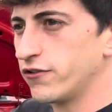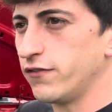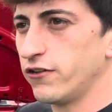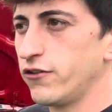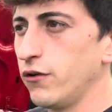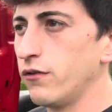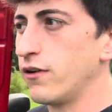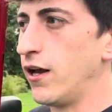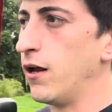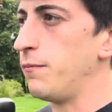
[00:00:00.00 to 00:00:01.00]
of issues,
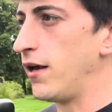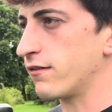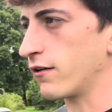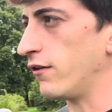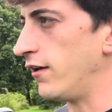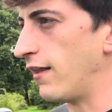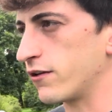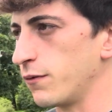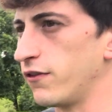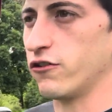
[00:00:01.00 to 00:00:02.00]
and basically that's
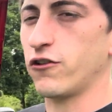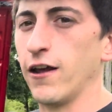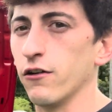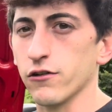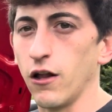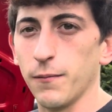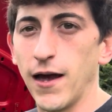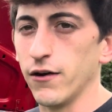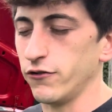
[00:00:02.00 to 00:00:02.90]
what this channel is all about,